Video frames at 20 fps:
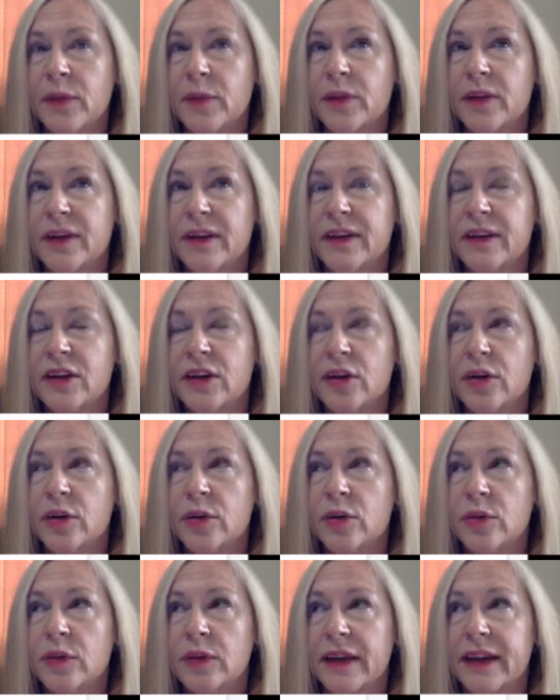want to know
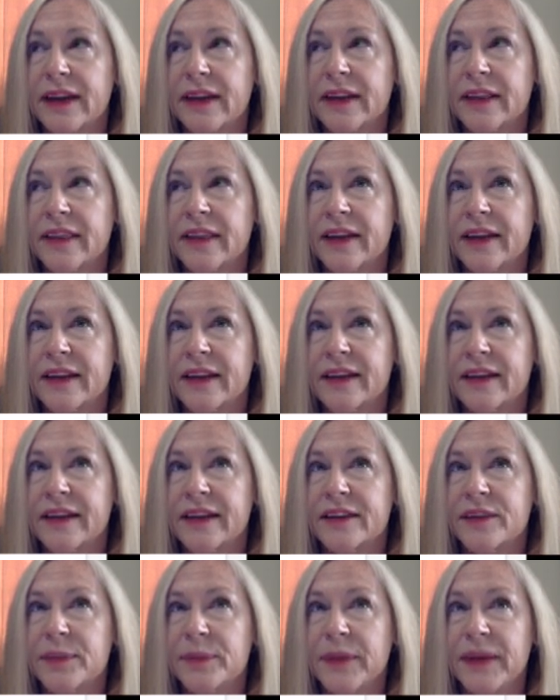like the
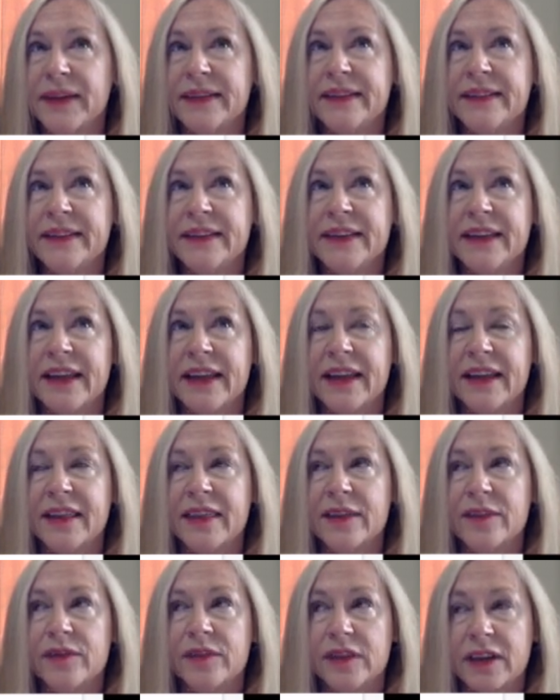expected length
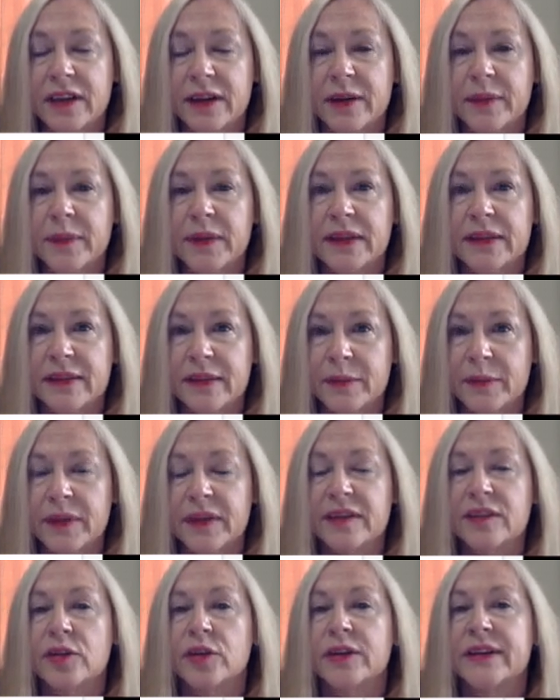of time that
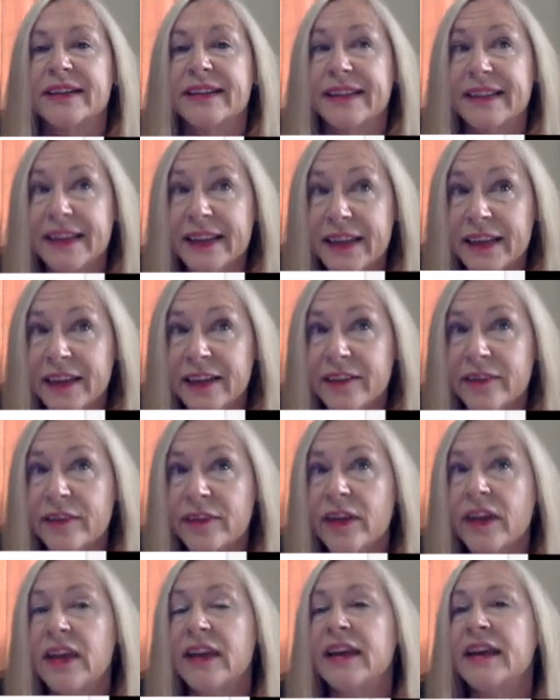somebody's going to live,
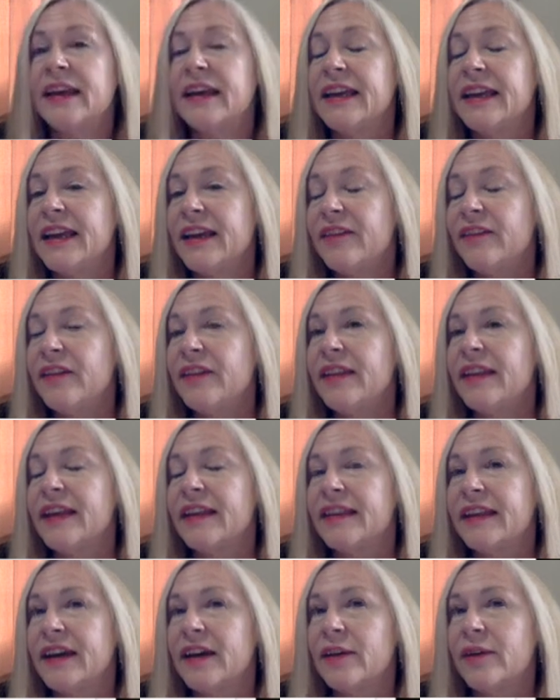given
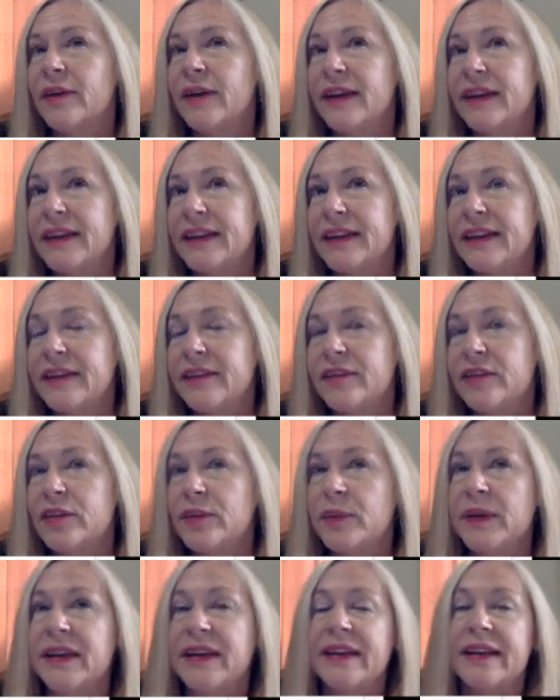that they already live to
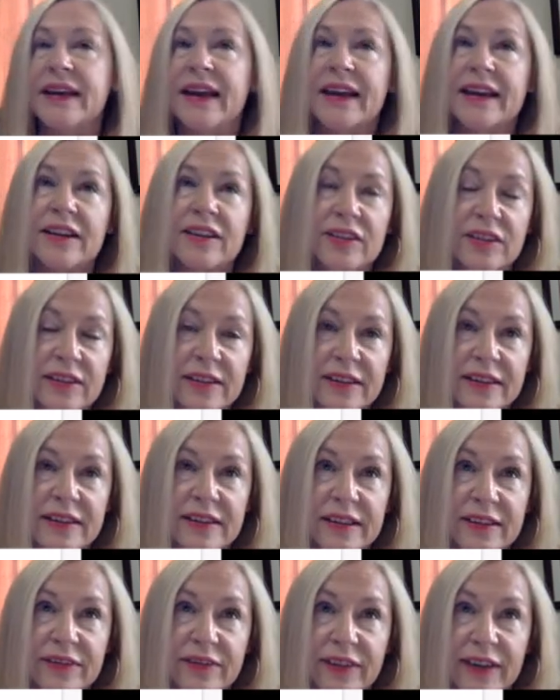be age
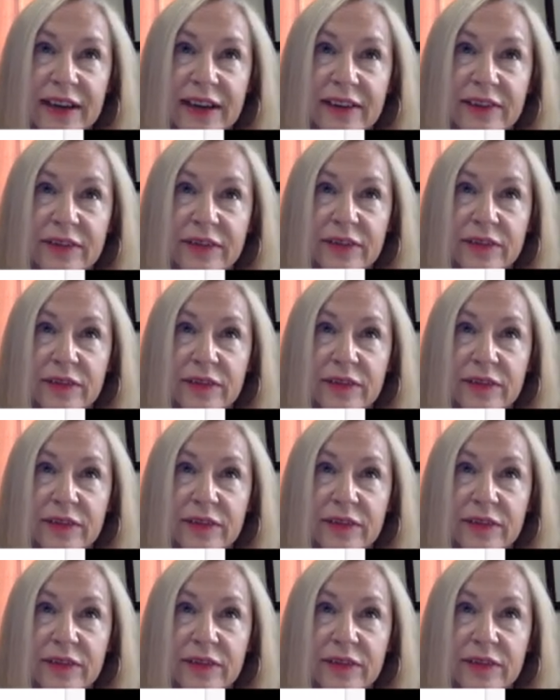65,